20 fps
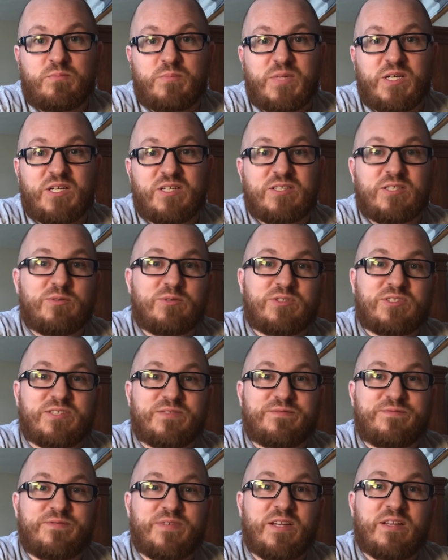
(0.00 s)
Because I
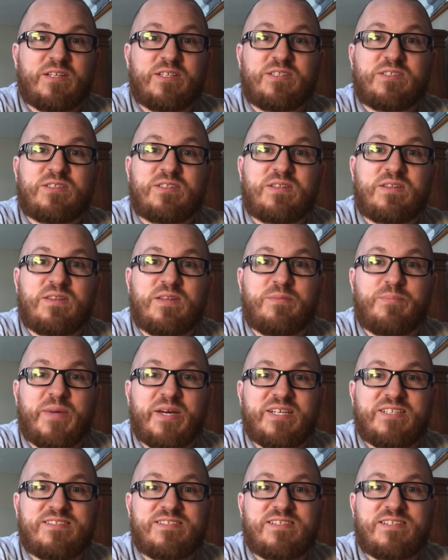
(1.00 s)
wasn't feeling the
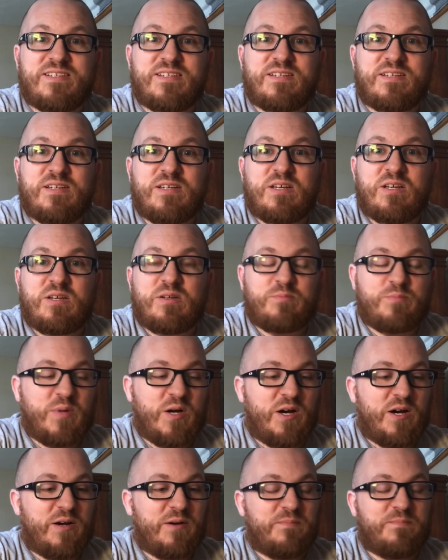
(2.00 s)
best.
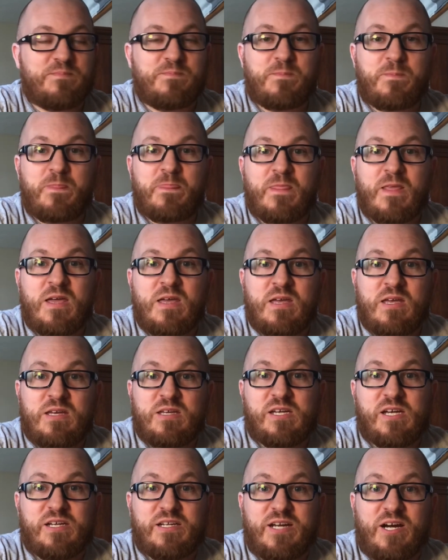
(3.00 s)
But
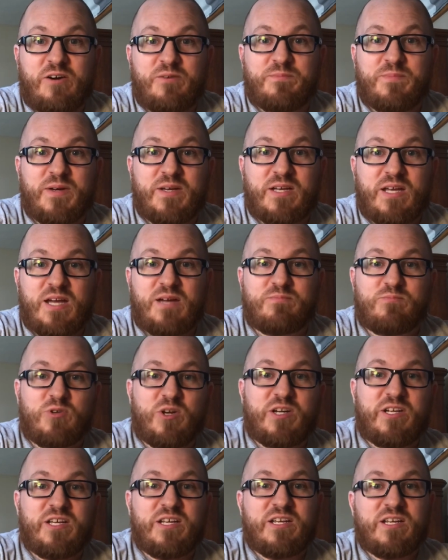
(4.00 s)
yeah, now I'm
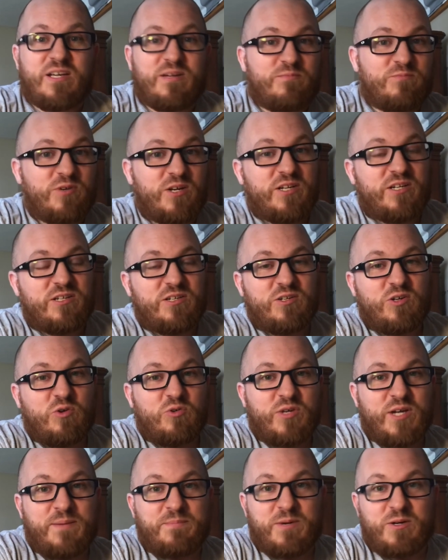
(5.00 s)
ready. I'm ready to
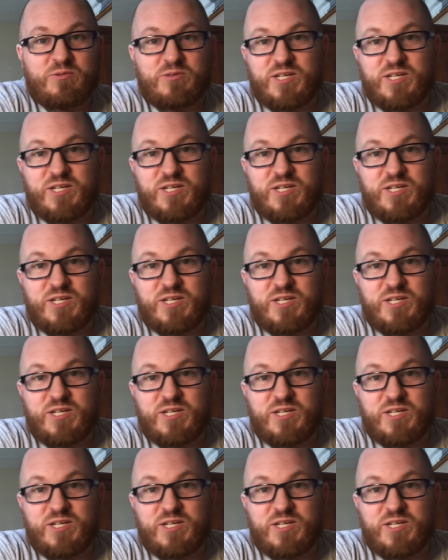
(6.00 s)
go. Got my